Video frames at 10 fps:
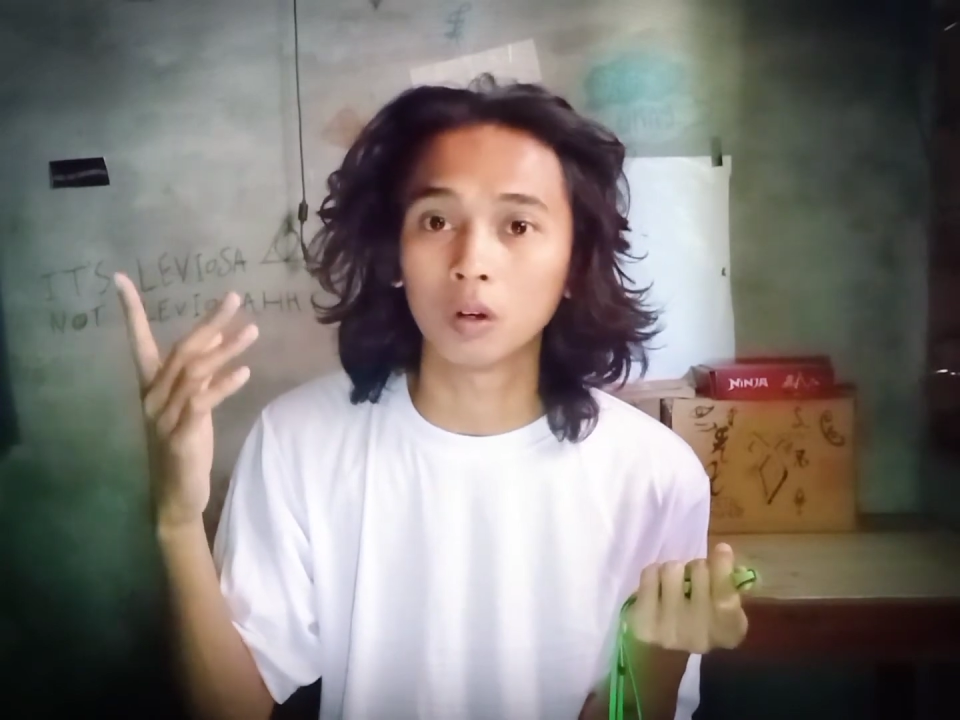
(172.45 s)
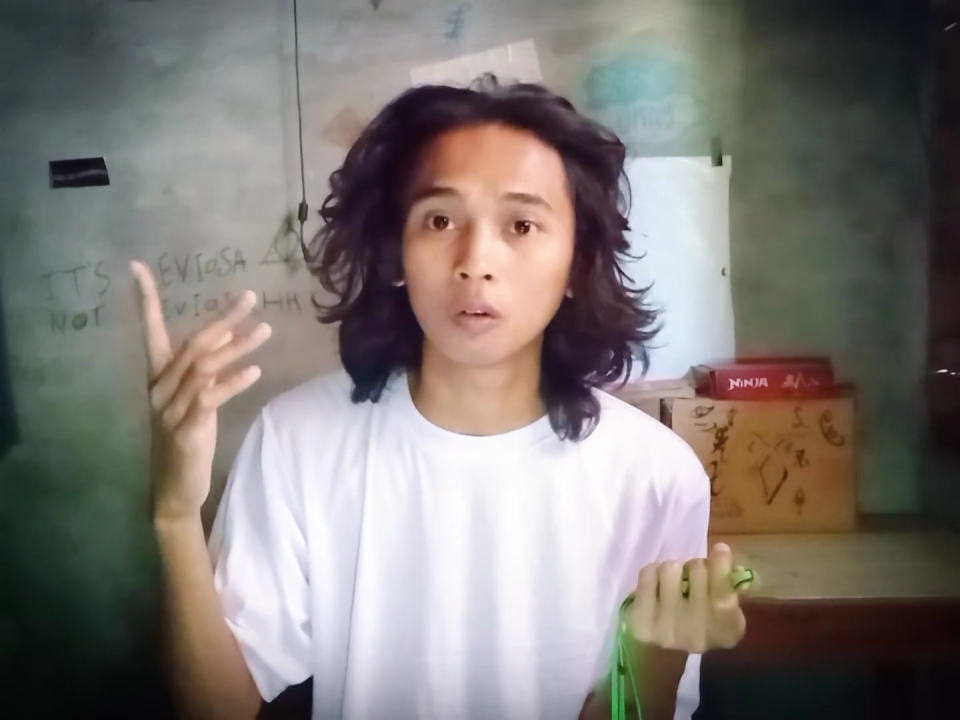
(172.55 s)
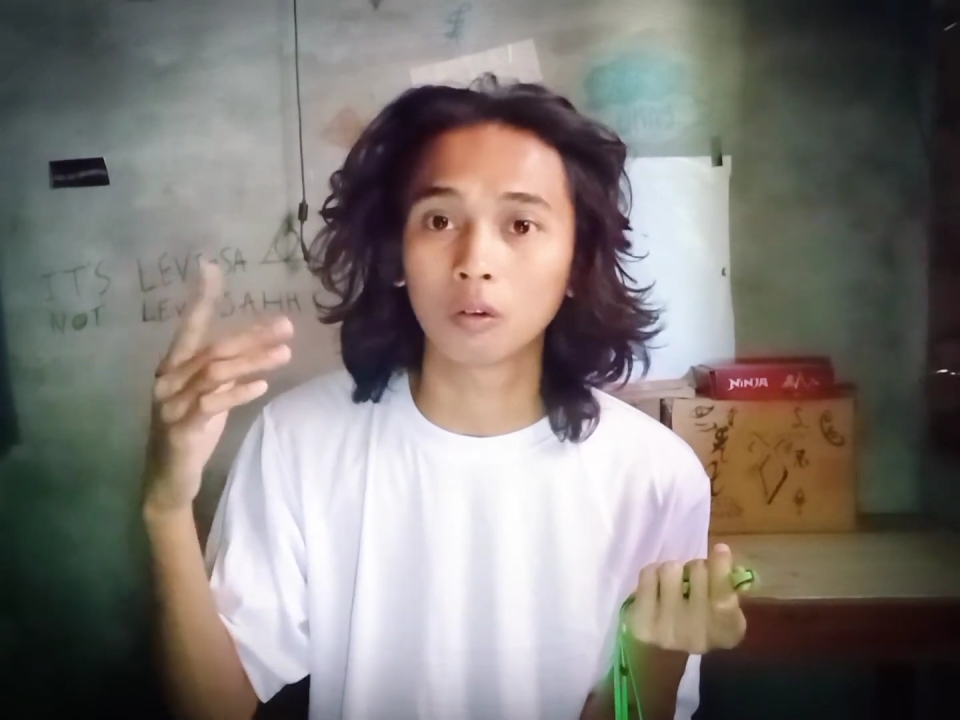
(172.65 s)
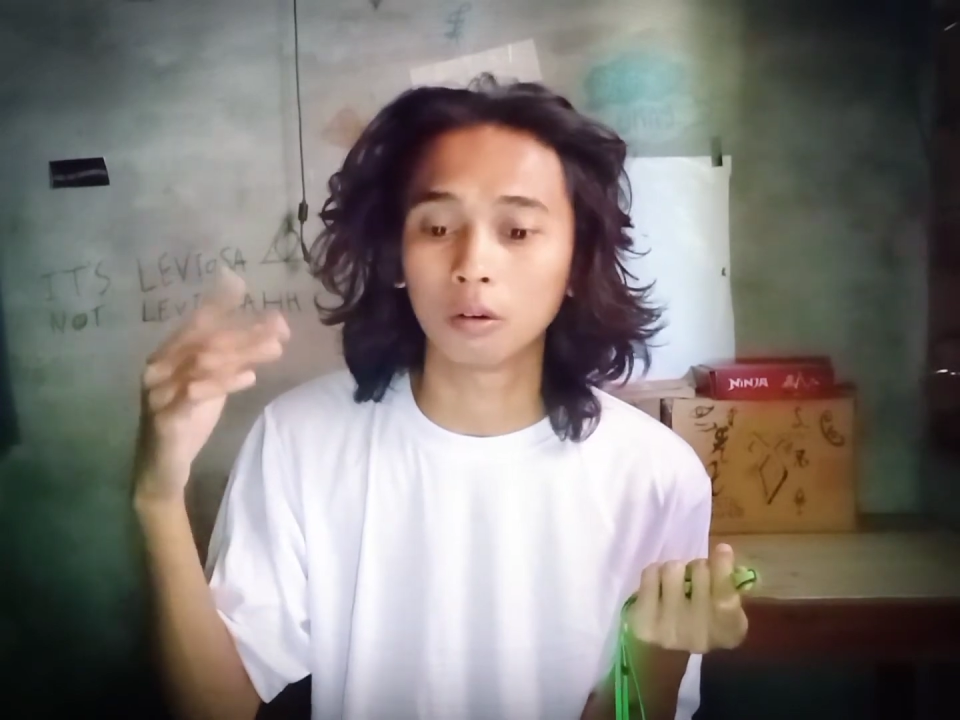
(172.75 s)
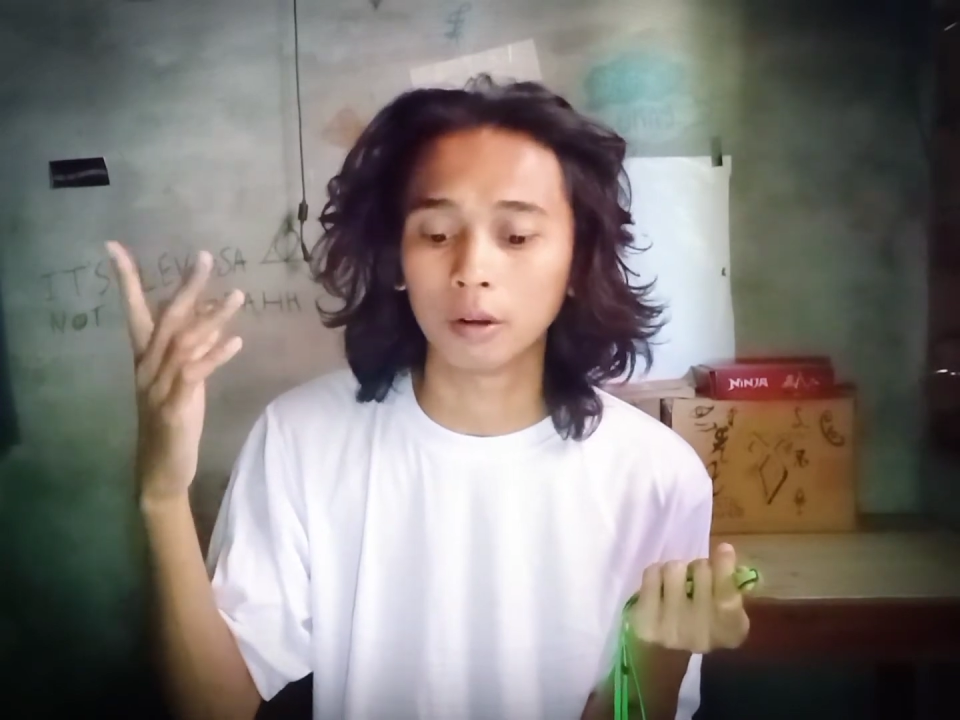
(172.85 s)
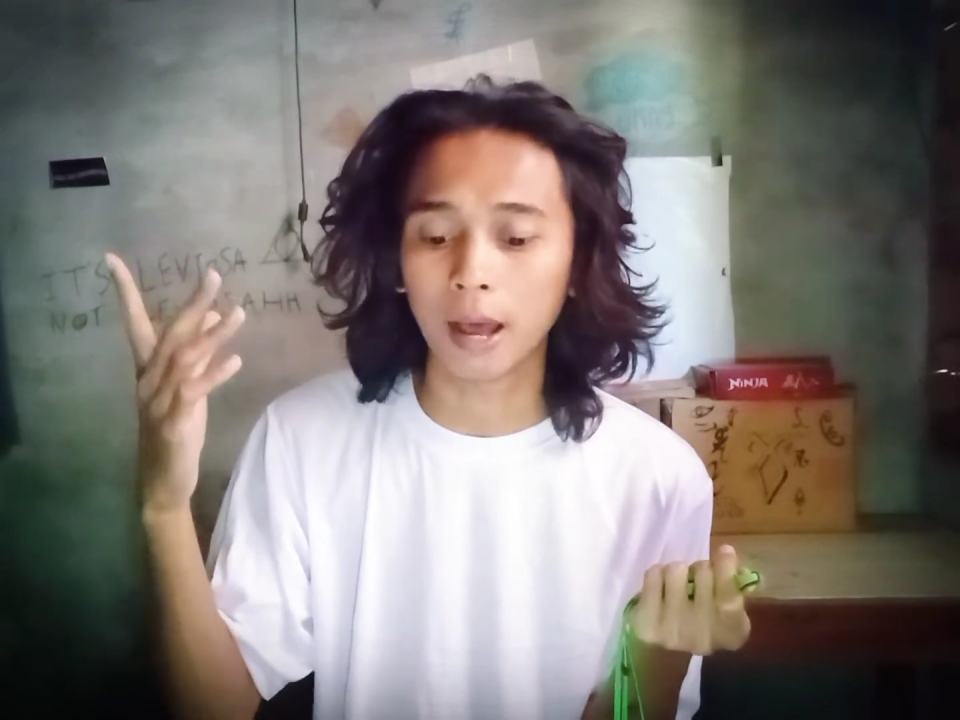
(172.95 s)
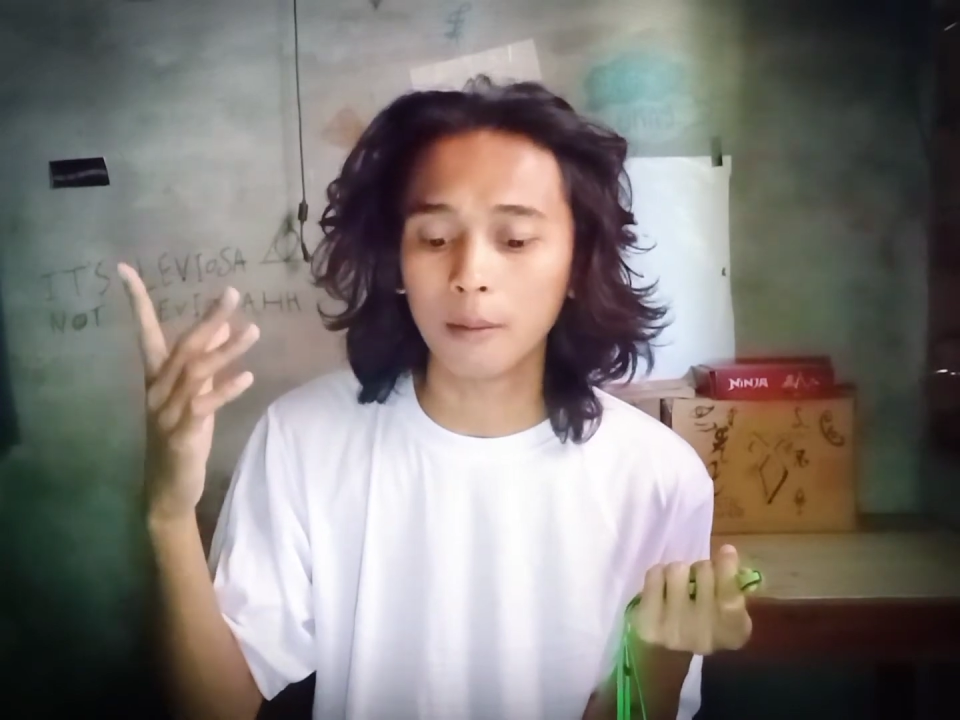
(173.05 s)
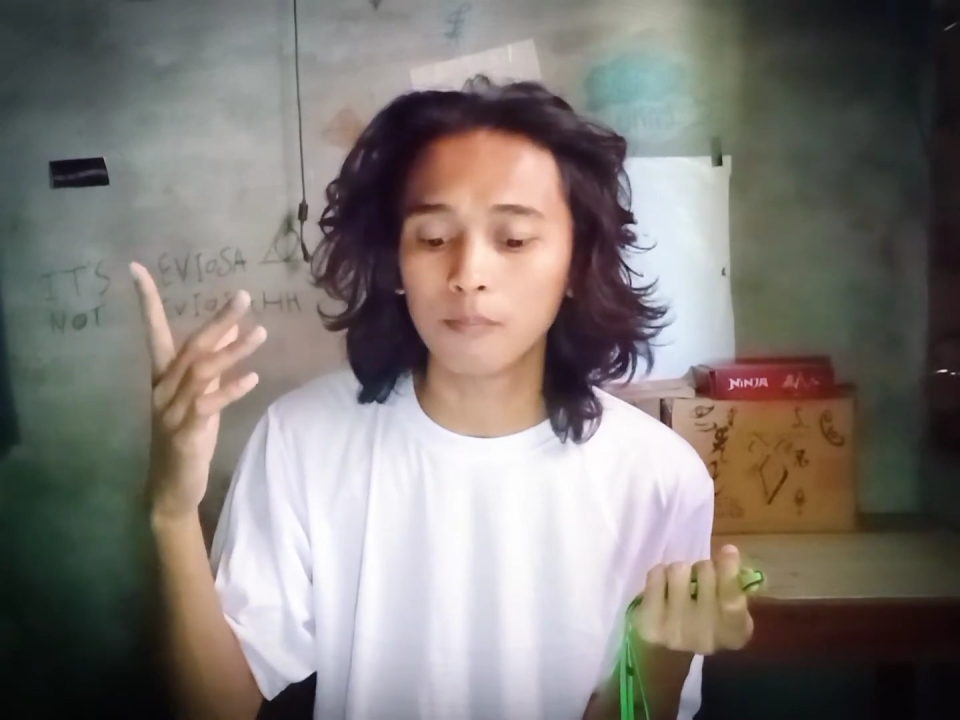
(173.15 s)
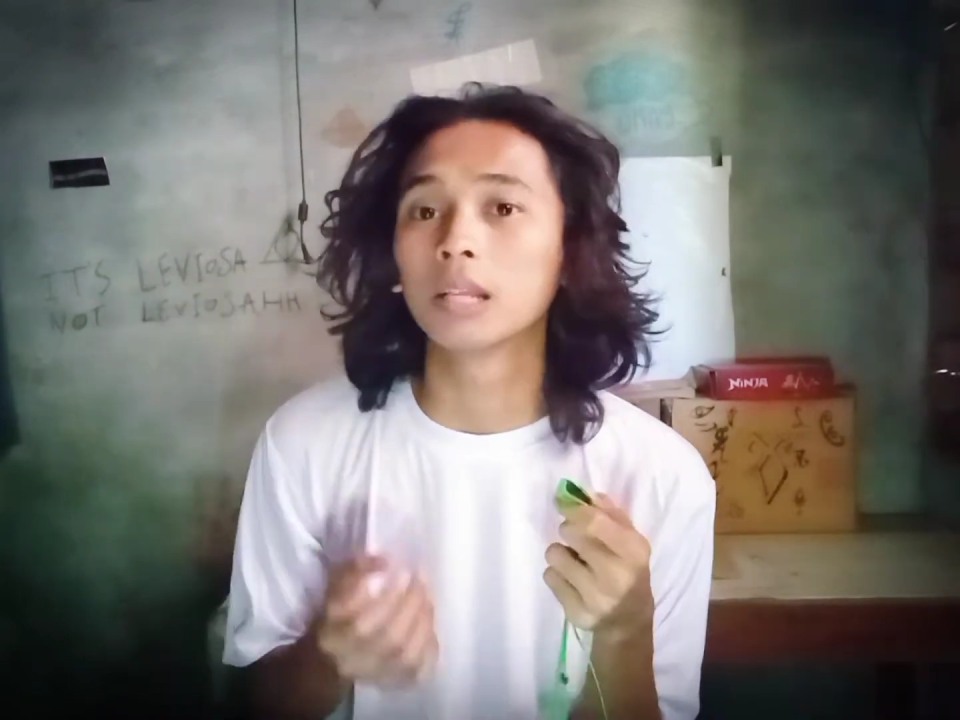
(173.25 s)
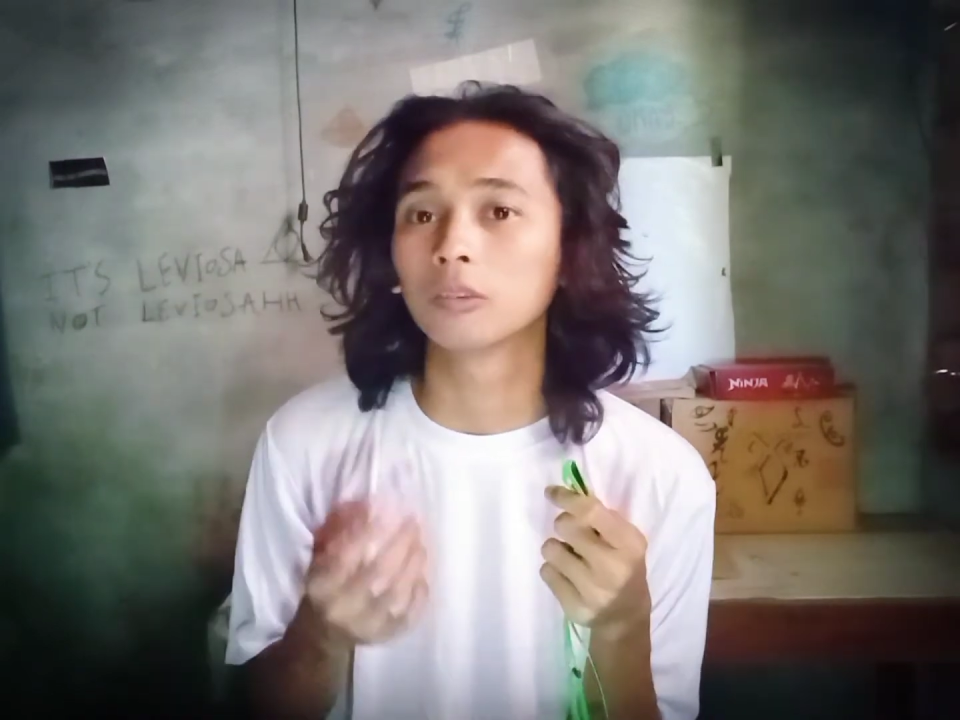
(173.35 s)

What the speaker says: grown up